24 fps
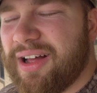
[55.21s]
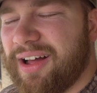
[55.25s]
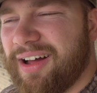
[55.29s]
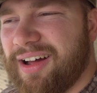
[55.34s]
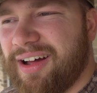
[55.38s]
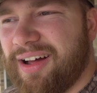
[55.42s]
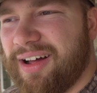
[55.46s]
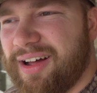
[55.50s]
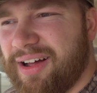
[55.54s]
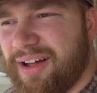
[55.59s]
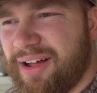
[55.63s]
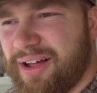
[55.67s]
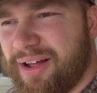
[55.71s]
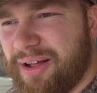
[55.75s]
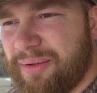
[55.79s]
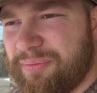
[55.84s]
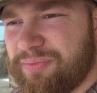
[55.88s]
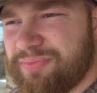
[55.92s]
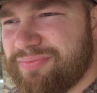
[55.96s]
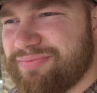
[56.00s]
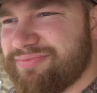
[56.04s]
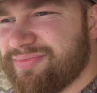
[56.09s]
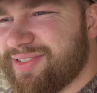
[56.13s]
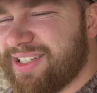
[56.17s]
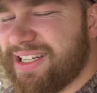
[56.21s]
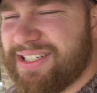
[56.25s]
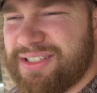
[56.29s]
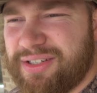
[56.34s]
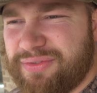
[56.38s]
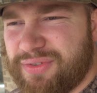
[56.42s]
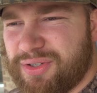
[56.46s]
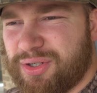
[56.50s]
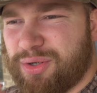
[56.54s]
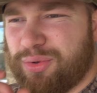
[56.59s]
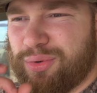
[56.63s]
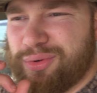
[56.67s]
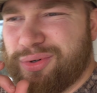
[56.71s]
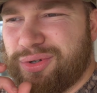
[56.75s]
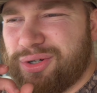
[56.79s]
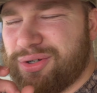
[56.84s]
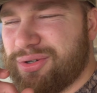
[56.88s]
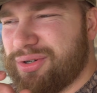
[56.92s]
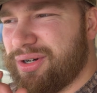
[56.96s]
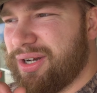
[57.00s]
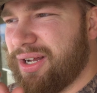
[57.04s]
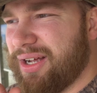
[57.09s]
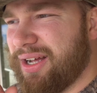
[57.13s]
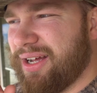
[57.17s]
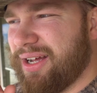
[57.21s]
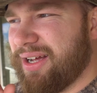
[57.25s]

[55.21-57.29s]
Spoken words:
size of a quarter,